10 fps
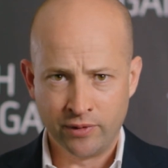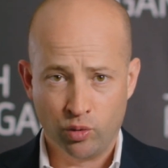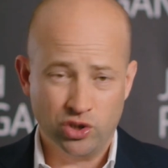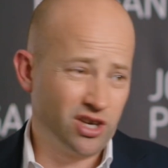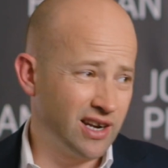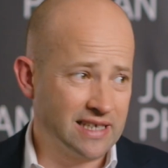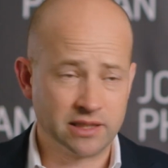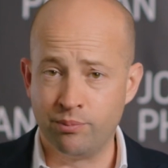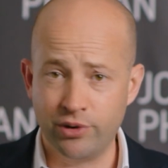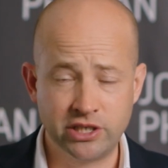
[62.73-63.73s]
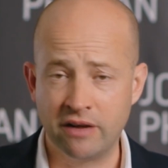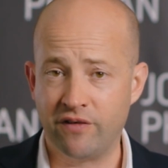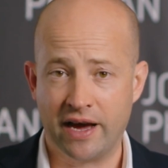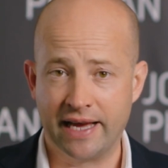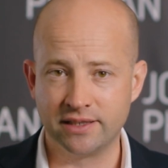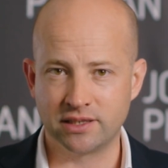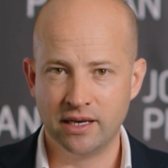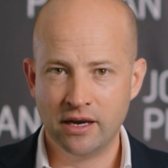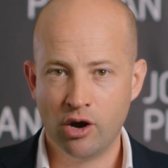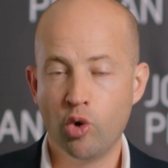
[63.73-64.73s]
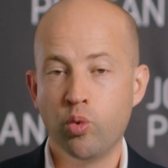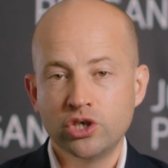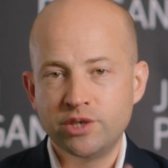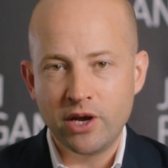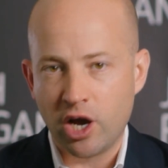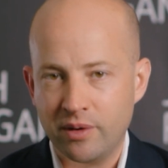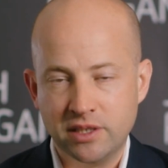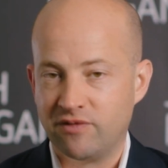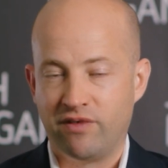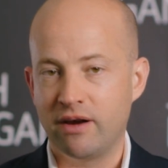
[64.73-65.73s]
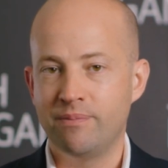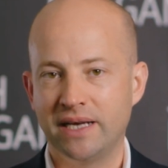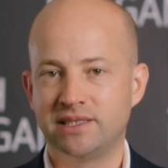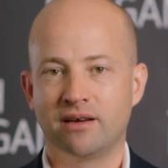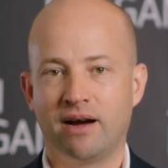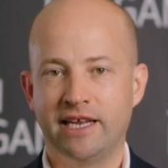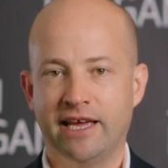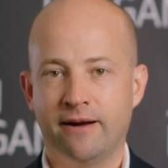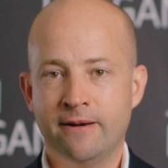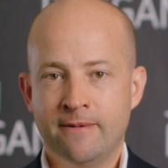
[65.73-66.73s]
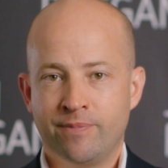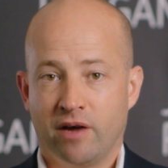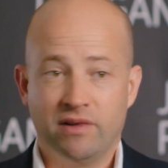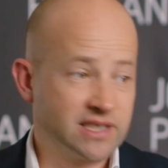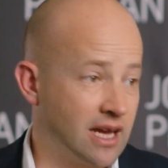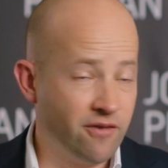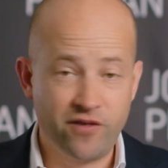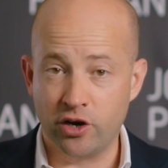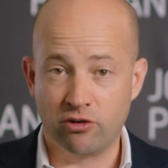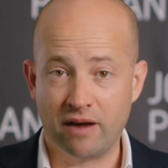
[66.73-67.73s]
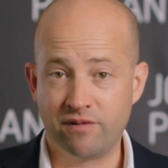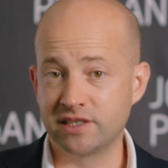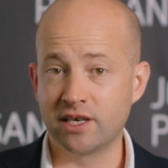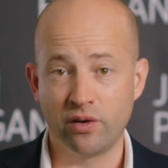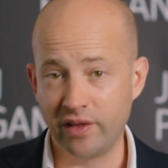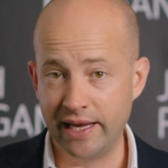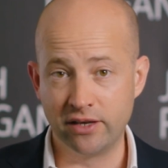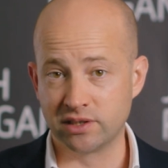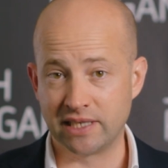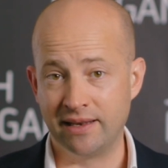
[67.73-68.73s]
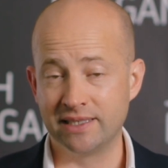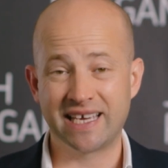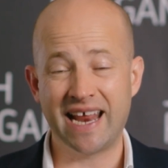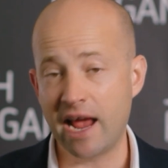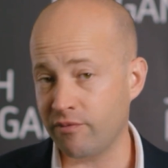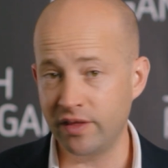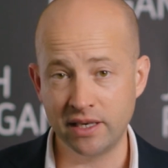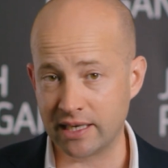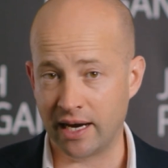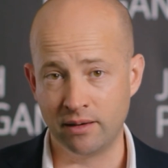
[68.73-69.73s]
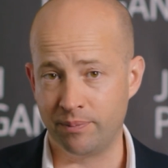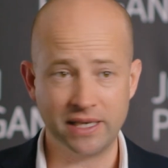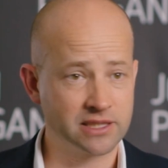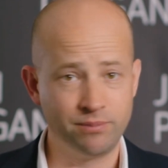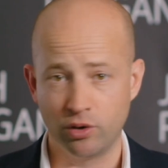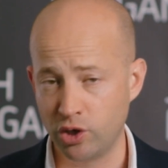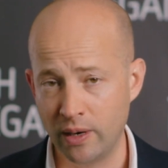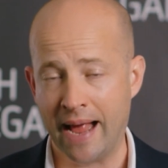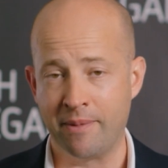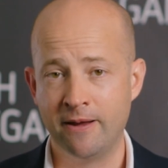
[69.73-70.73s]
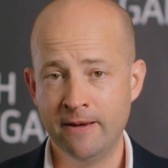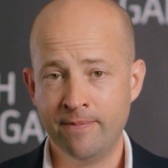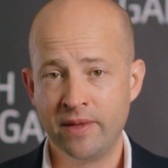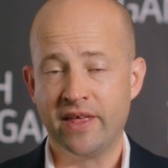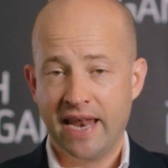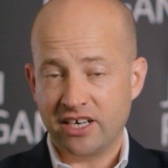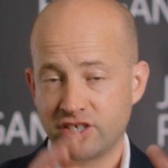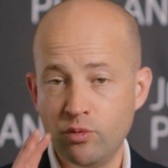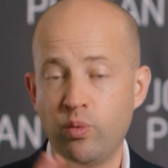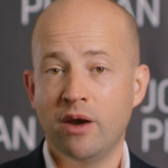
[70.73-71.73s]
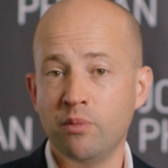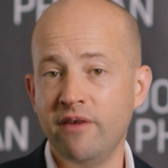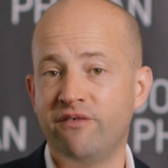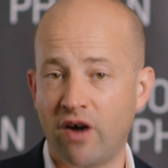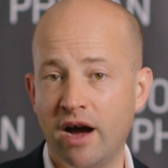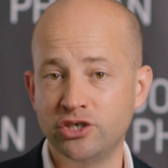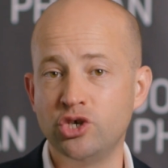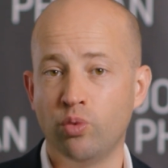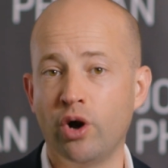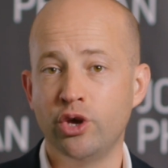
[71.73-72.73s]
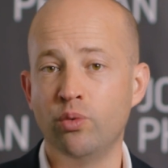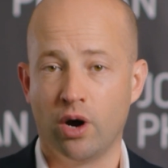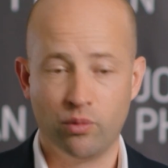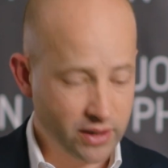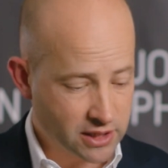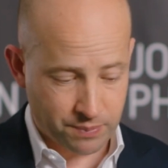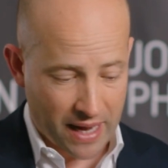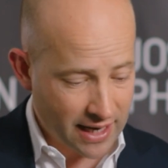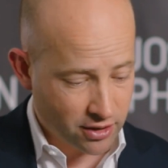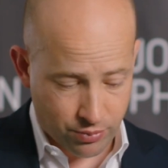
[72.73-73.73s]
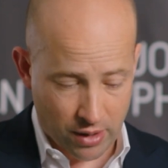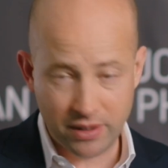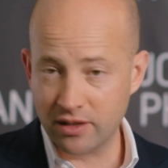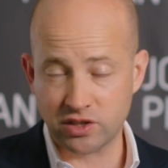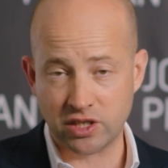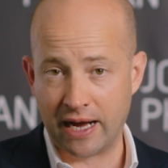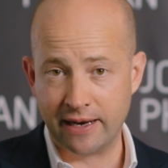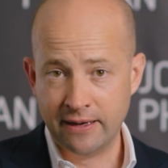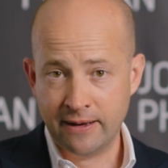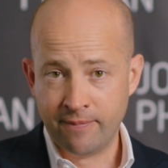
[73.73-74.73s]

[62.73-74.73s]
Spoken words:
Would you go to get some bridging finance? Or would you be open to this very basic idea of let's get your photograph, let's get all the legals done, let's get everything done, the pest and build, you name it. Then naturally when we find you what you want, we just park your property to the side.